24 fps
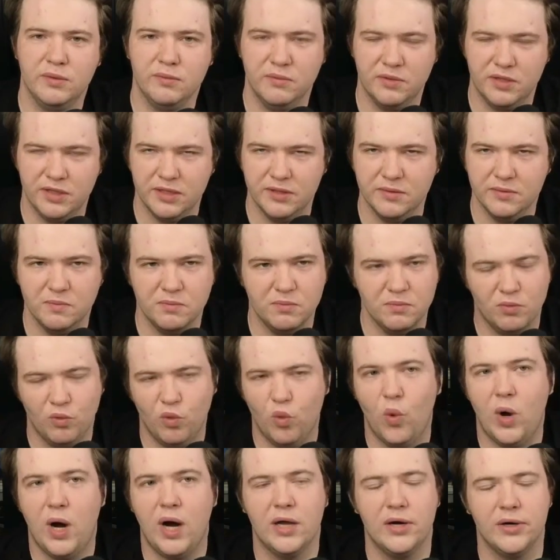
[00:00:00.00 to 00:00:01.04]
the
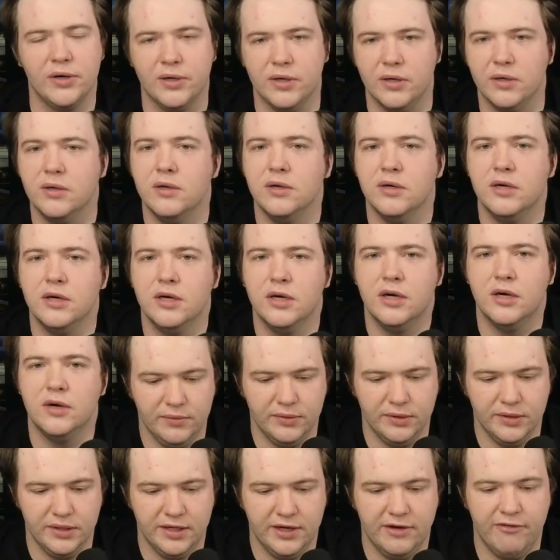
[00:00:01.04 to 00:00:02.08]
water
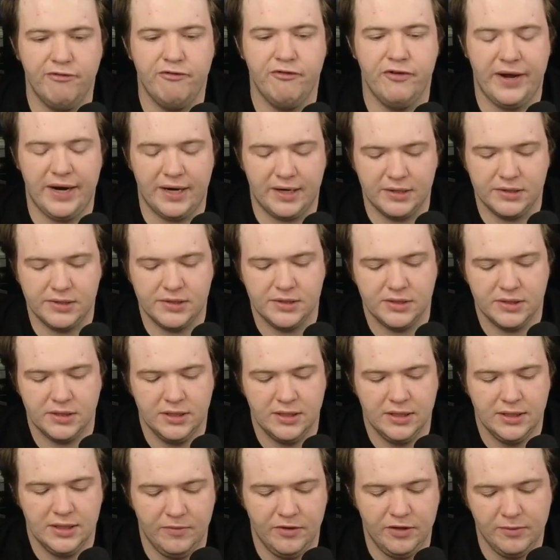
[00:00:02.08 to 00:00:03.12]
would affect
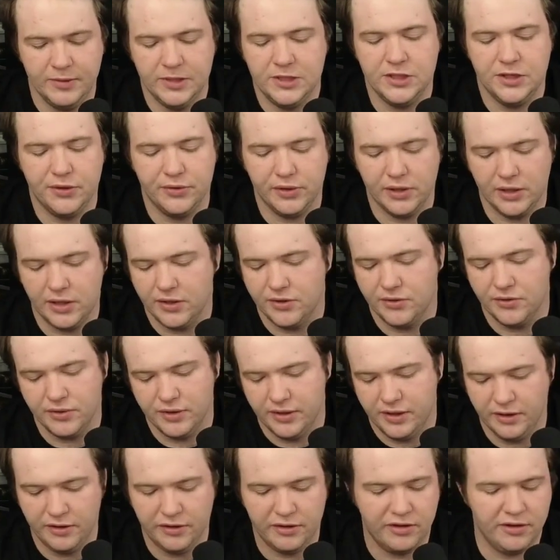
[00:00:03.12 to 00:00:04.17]
the material
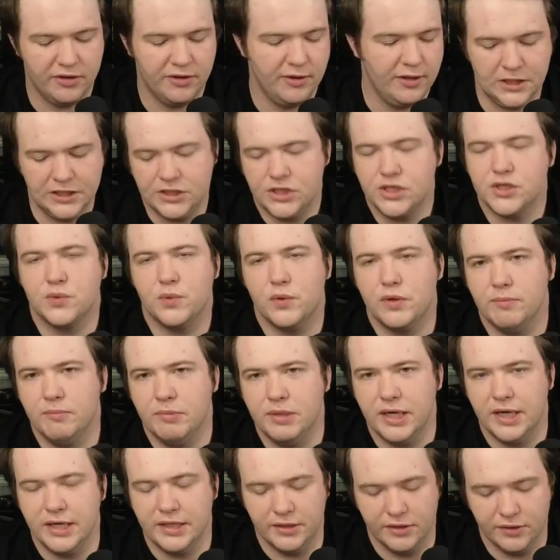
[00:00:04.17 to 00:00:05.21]
underneath, it just wouldn't
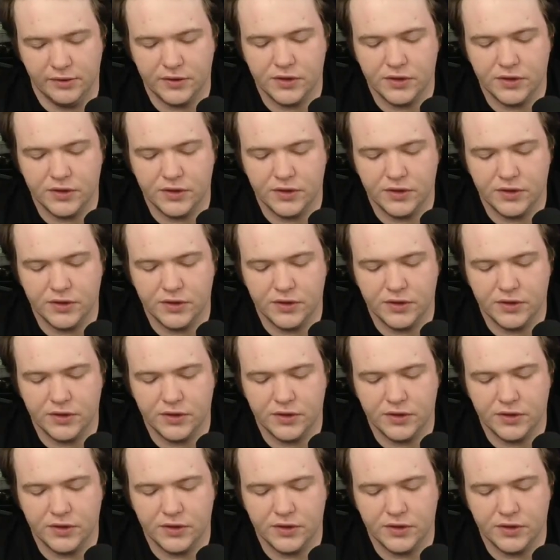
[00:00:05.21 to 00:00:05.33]
be ideal.